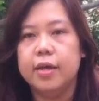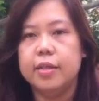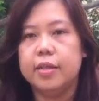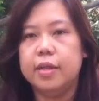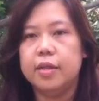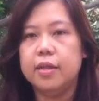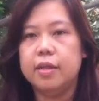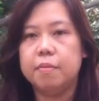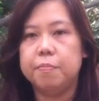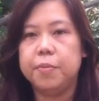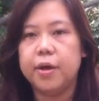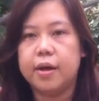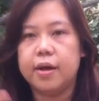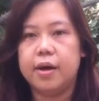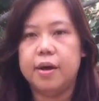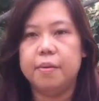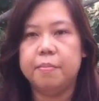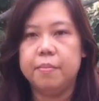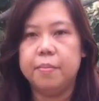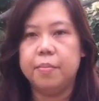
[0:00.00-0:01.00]
Did it
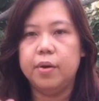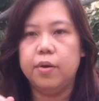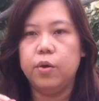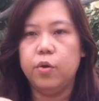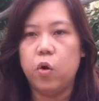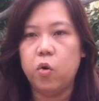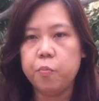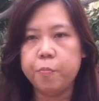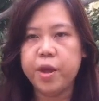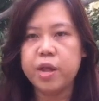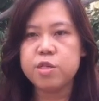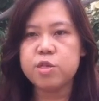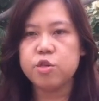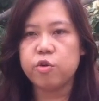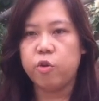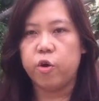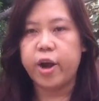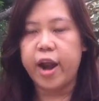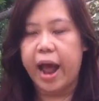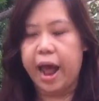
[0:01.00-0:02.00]
become low pitch
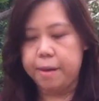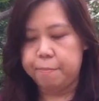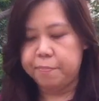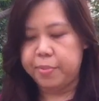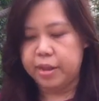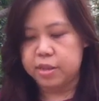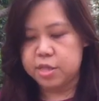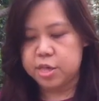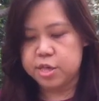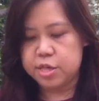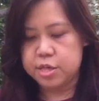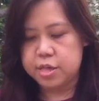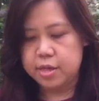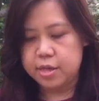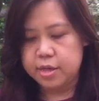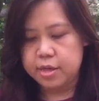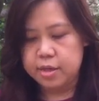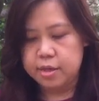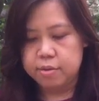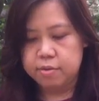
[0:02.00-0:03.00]
or high pitch?
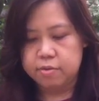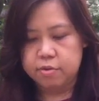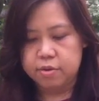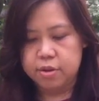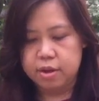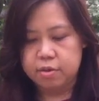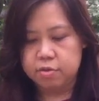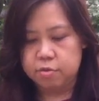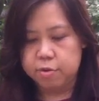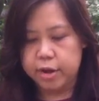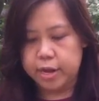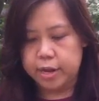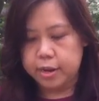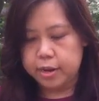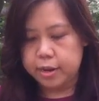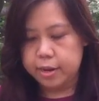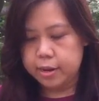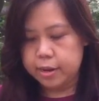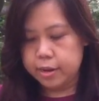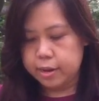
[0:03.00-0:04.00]
So that's one.